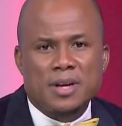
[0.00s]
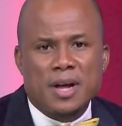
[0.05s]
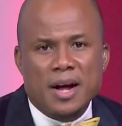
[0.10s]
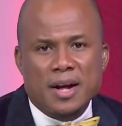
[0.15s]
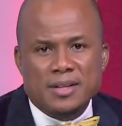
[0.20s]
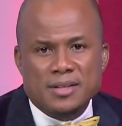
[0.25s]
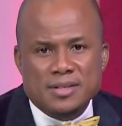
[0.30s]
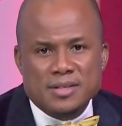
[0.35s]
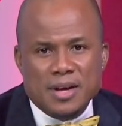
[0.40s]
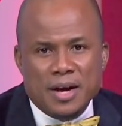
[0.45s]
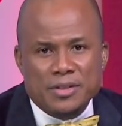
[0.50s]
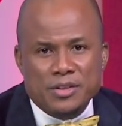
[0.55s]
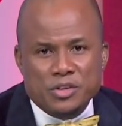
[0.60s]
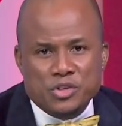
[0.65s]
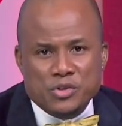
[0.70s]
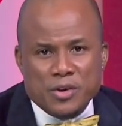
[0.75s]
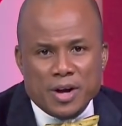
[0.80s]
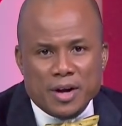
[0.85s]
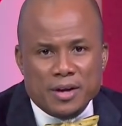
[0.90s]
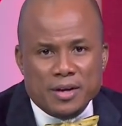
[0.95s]
Lance at the
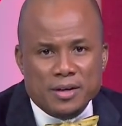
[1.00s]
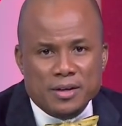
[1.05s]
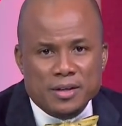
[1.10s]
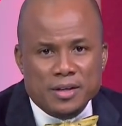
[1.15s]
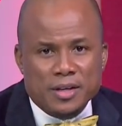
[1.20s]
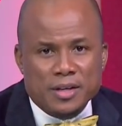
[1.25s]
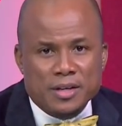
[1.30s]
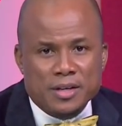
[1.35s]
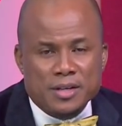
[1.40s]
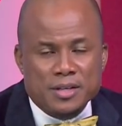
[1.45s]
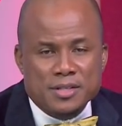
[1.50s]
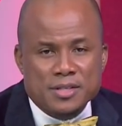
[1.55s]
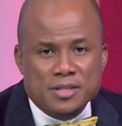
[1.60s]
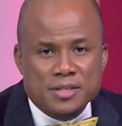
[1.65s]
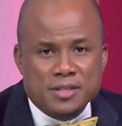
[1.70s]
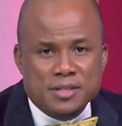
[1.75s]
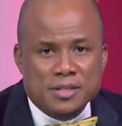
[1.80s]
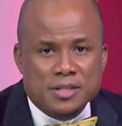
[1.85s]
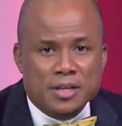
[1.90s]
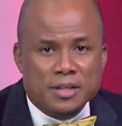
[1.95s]
track in his
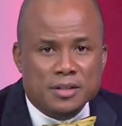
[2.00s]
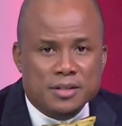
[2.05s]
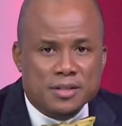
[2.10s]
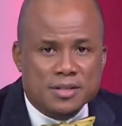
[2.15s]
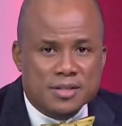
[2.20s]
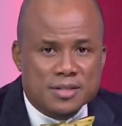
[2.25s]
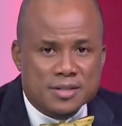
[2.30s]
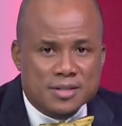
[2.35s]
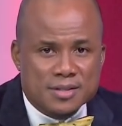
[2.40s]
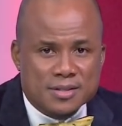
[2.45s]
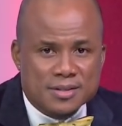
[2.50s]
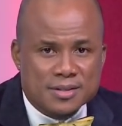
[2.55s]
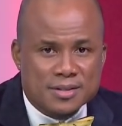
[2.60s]
silks.